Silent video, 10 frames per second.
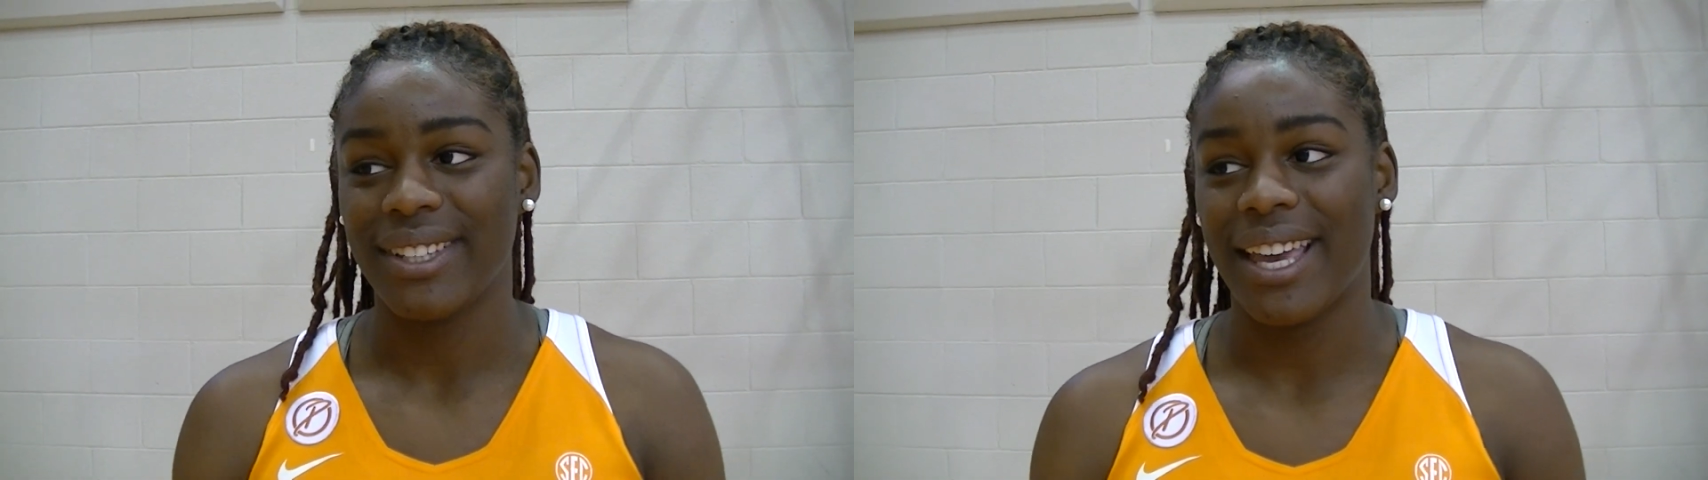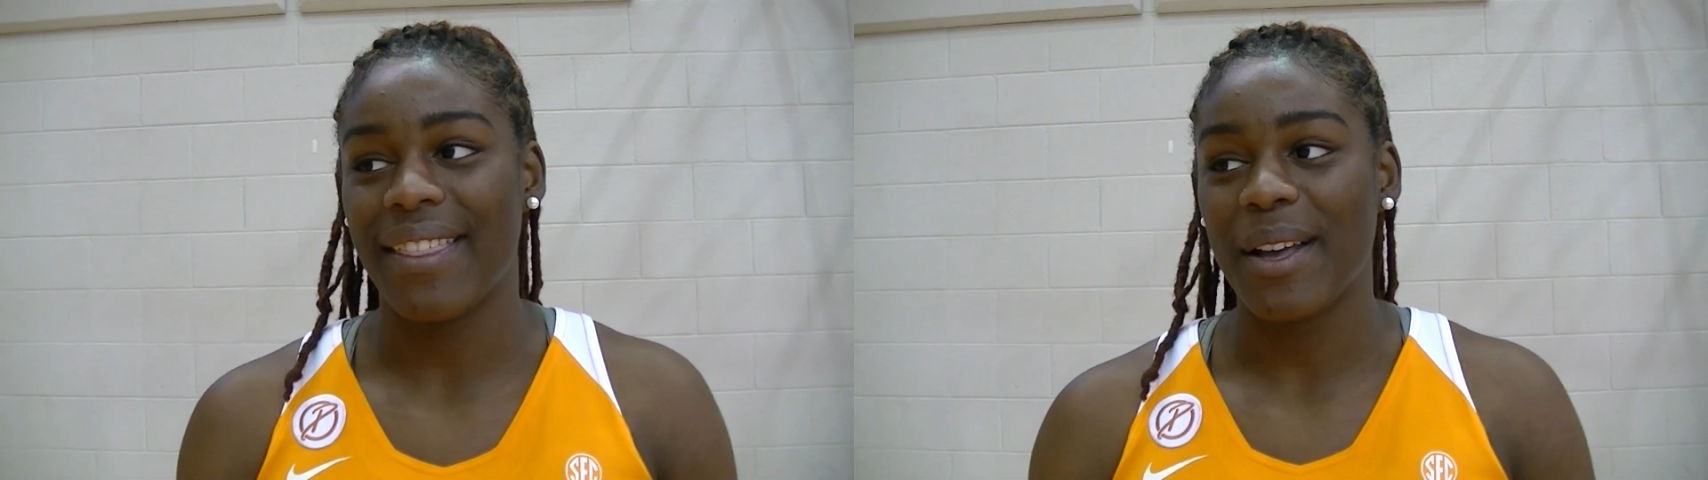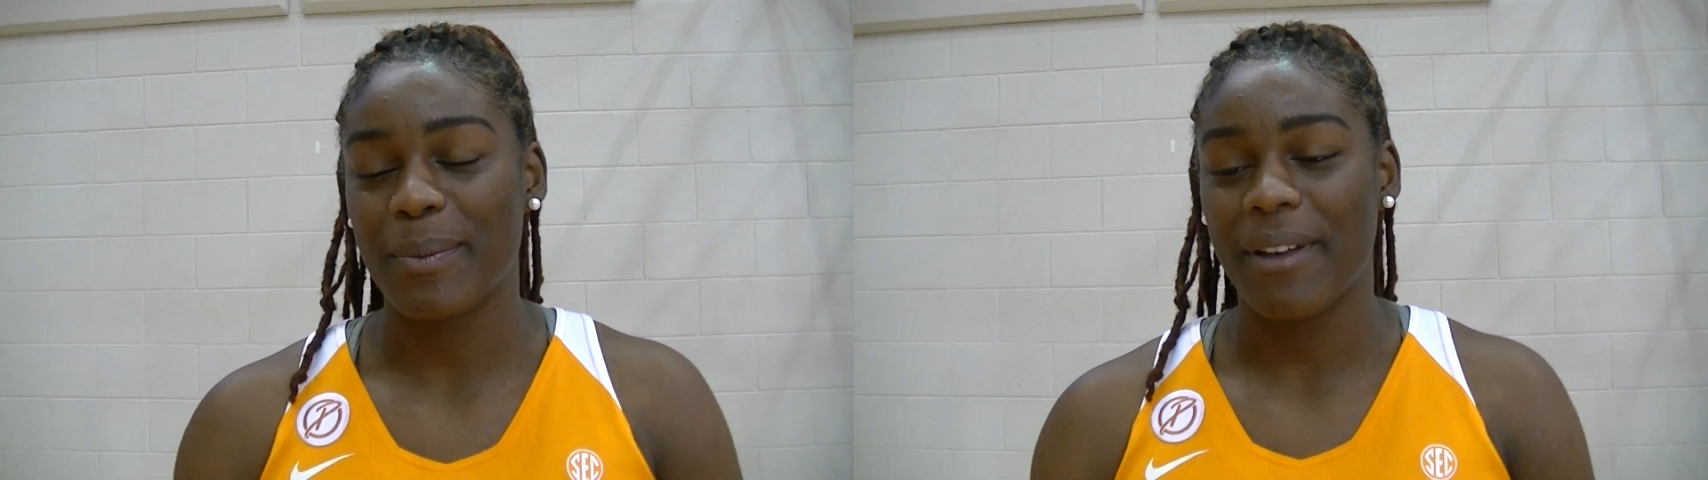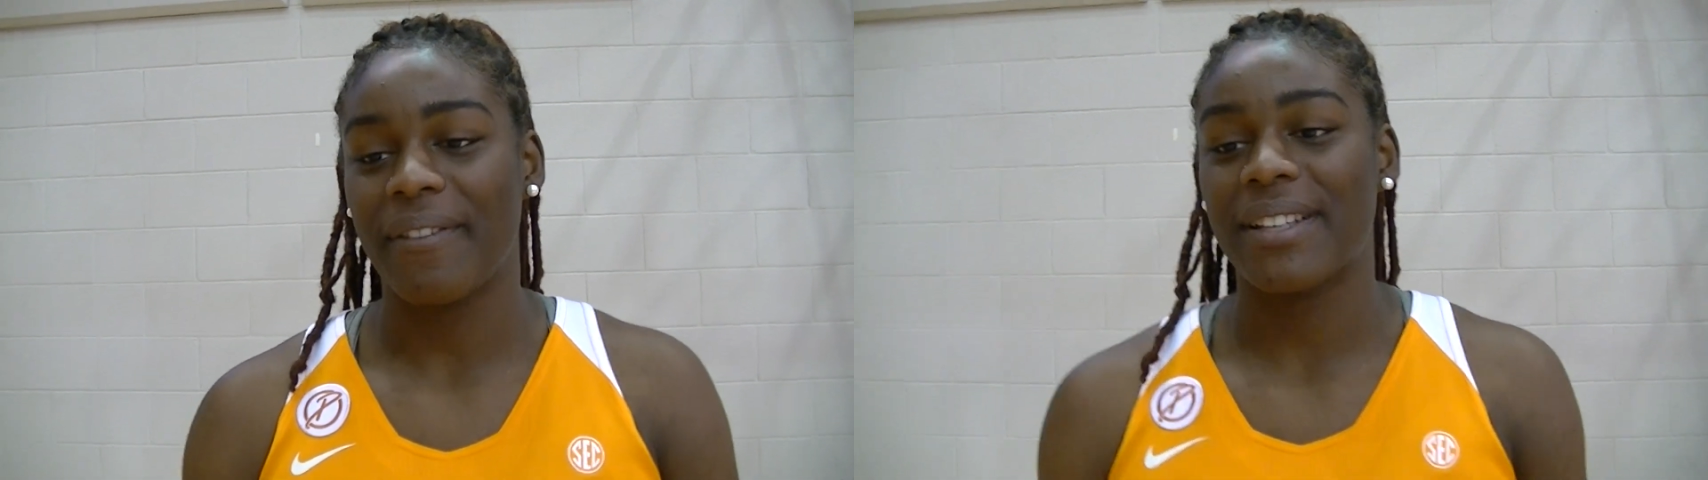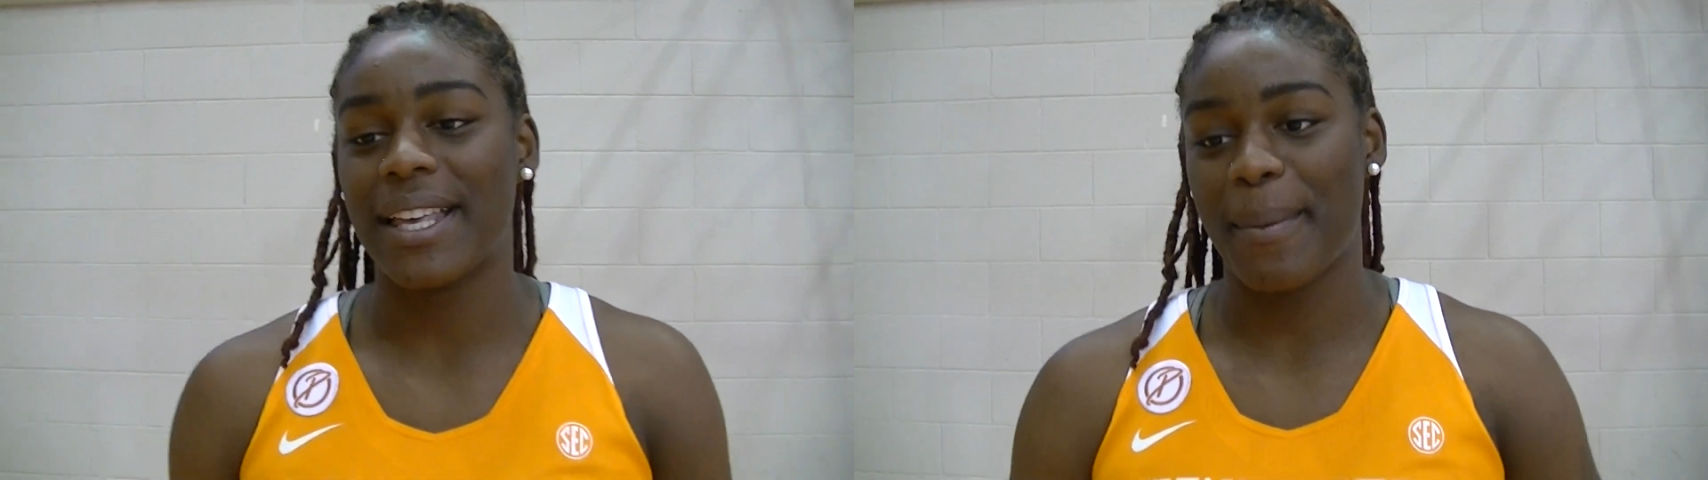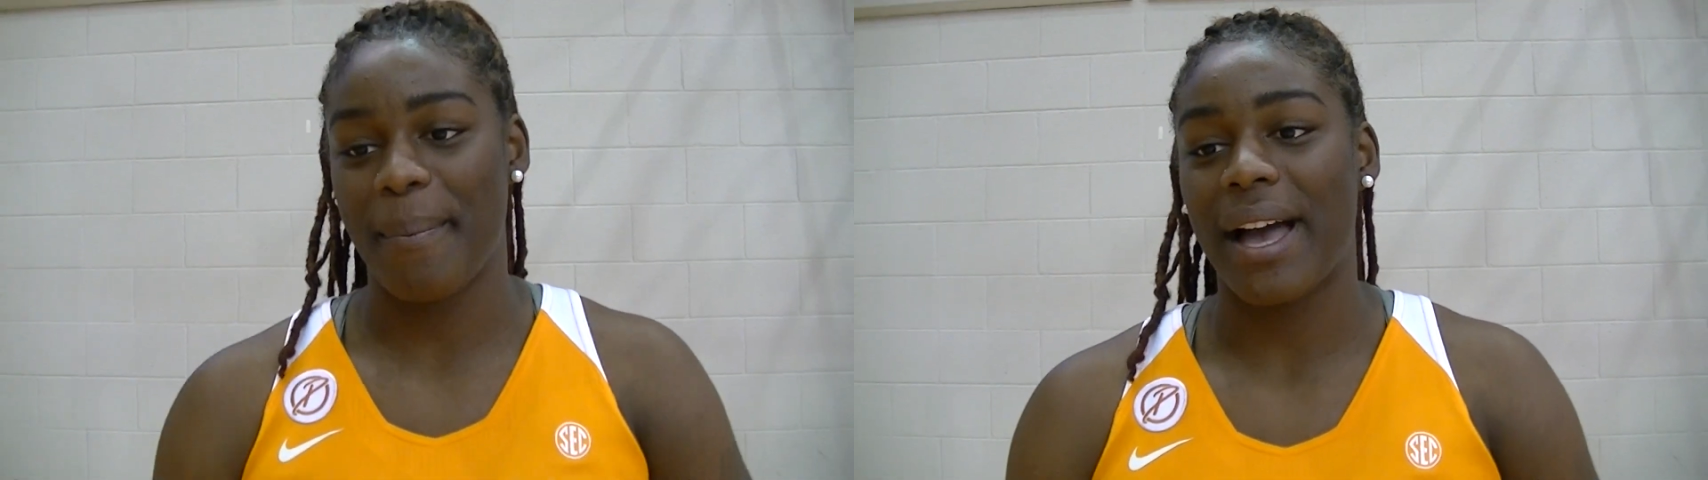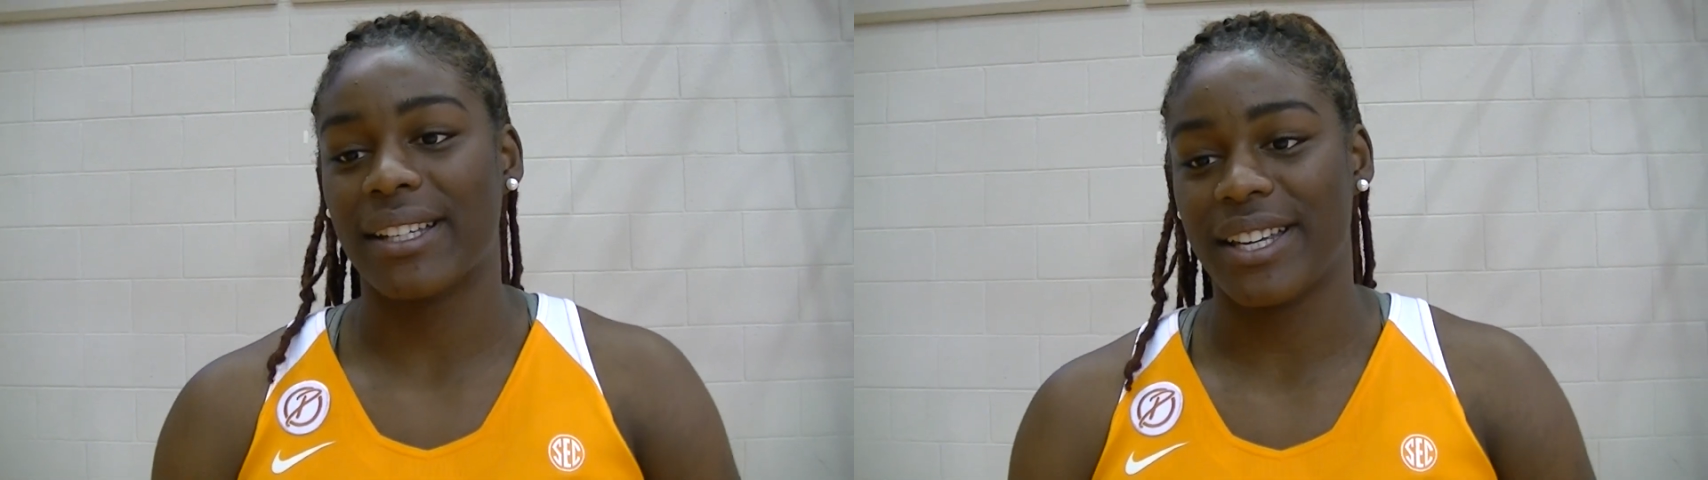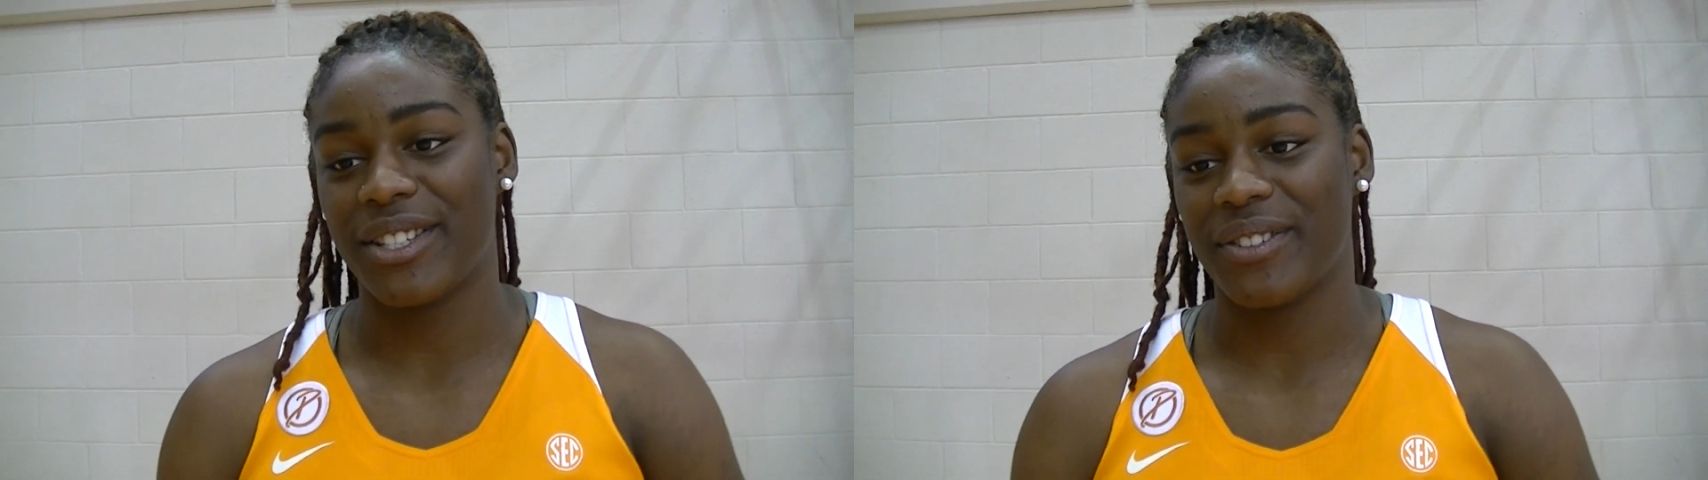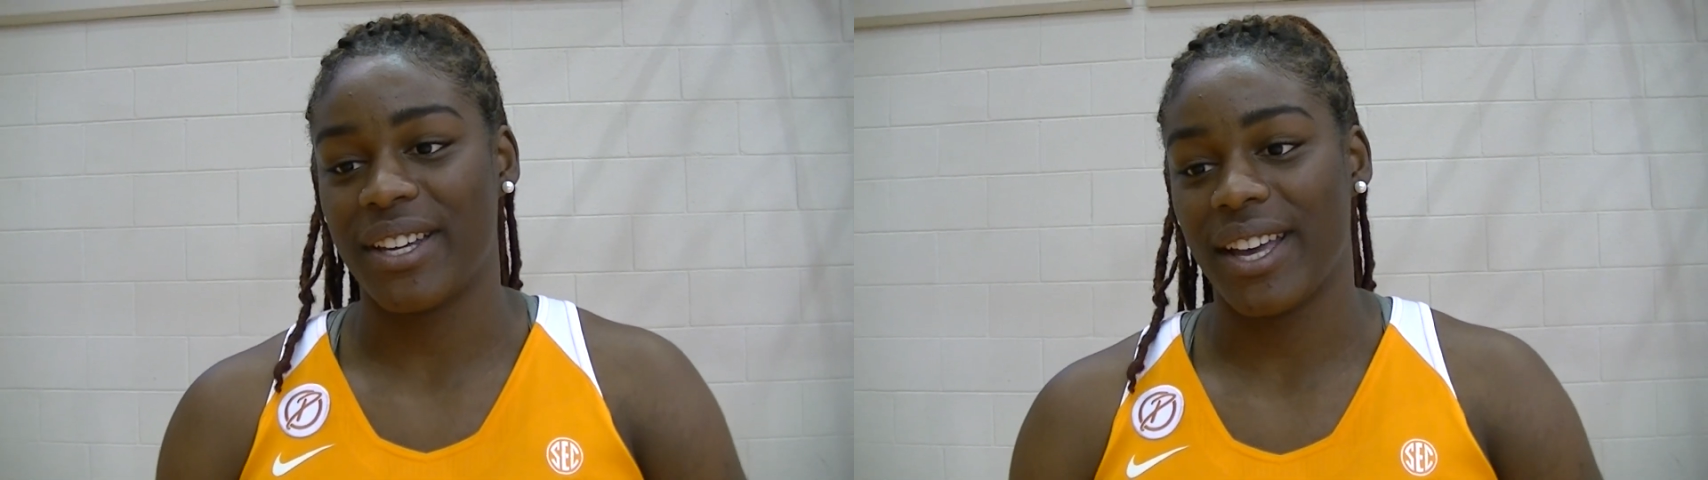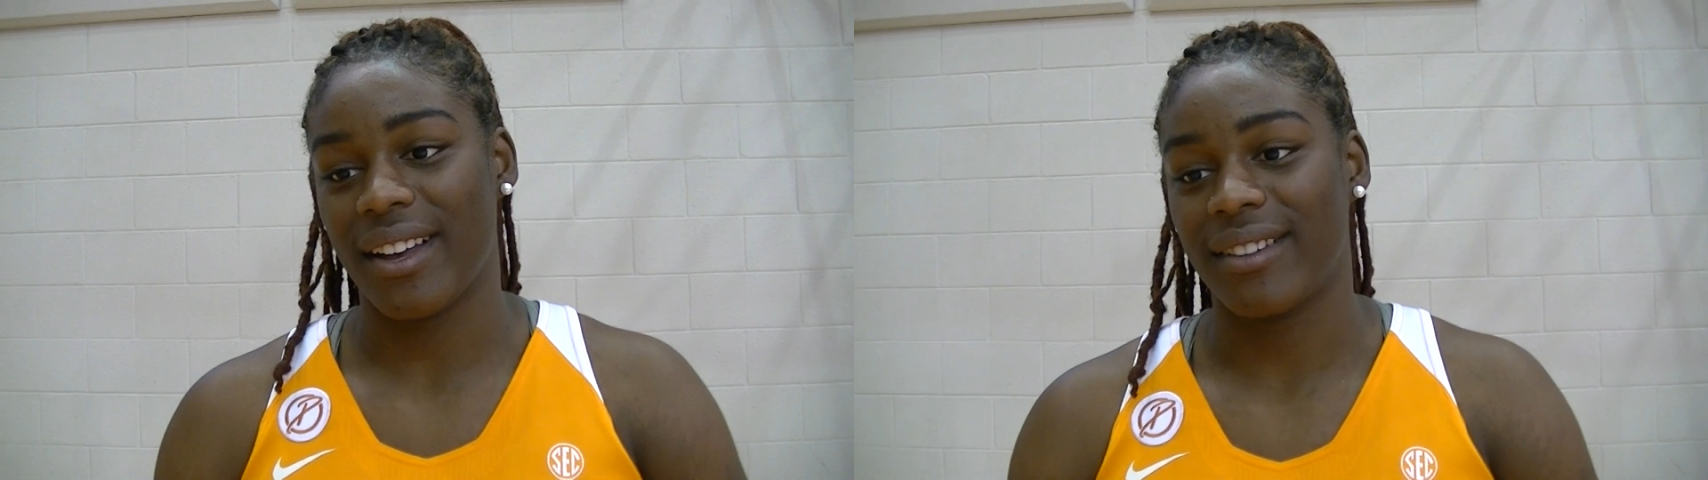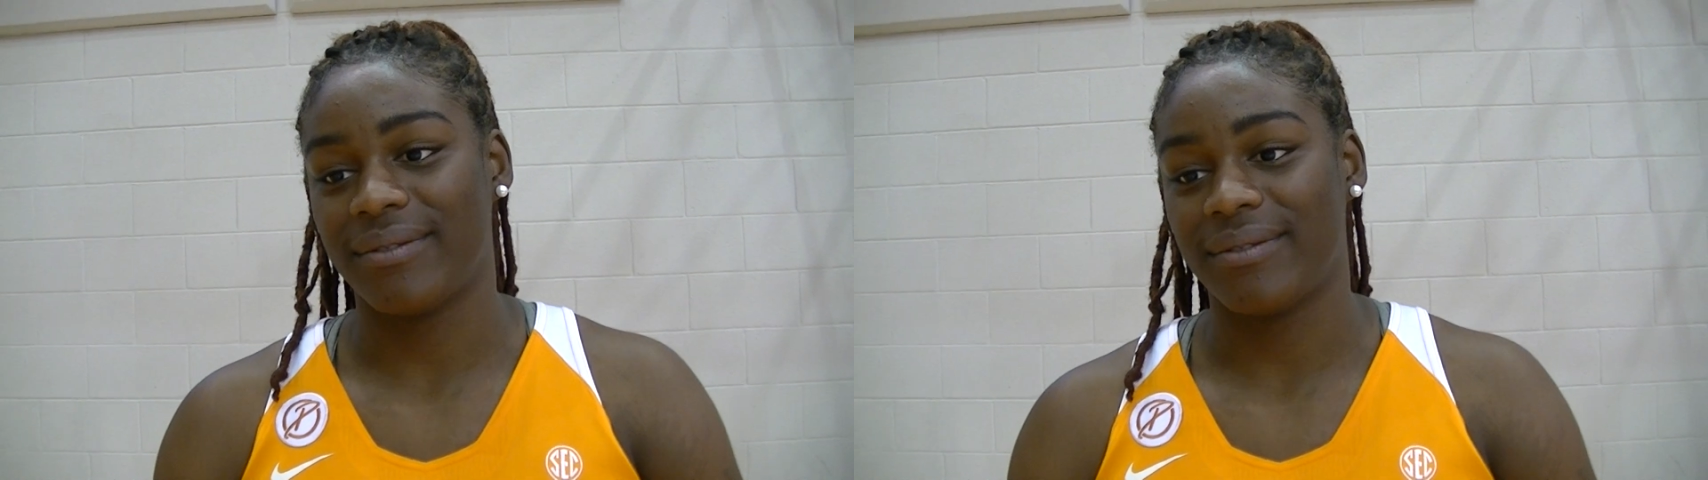Yeah, that was my first impact injury. Yeah.